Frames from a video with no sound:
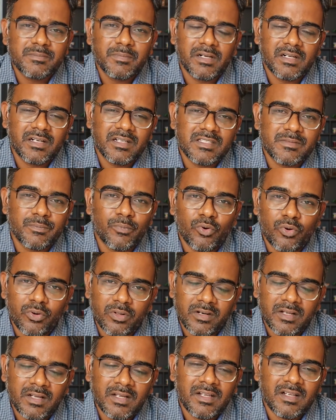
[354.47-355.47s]
but it's
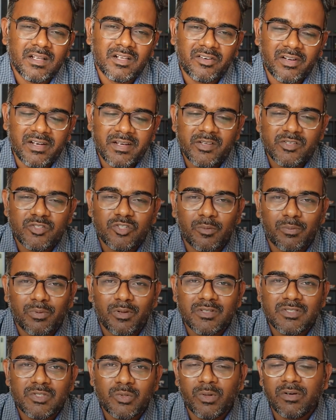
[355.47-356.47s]
more trailing your stop
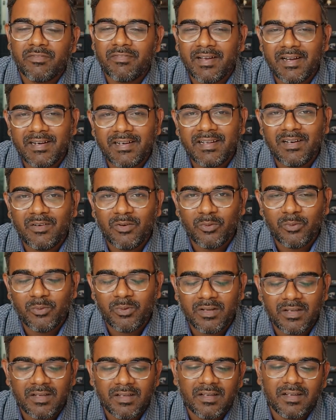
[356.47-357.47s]
loss to a 5-day low,
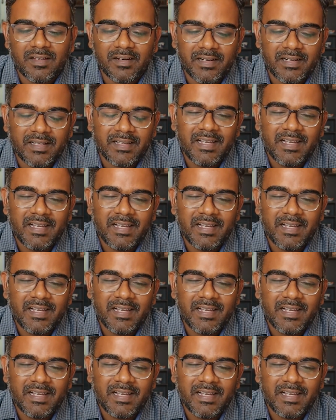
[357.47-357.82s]
right?